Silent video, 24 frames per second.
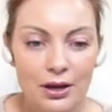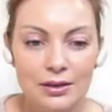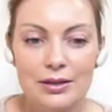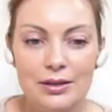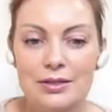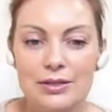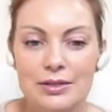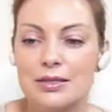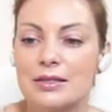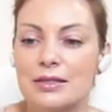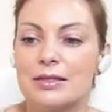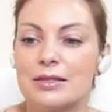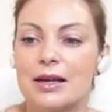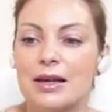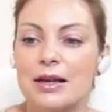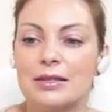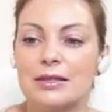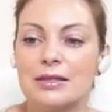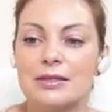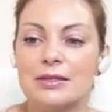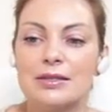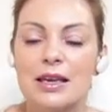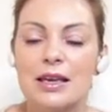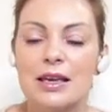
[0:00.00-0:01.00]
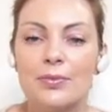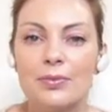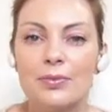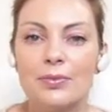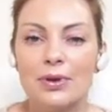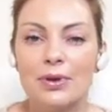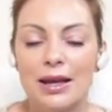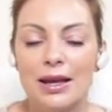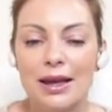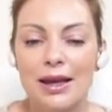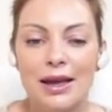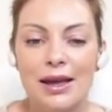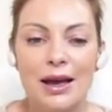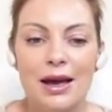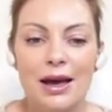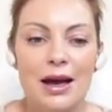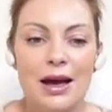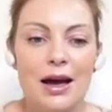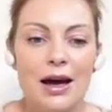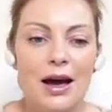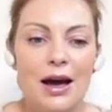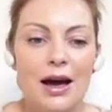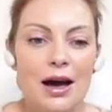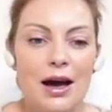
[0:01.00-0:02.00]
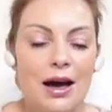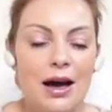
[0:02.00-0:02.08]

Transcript: Uh, this is assembly.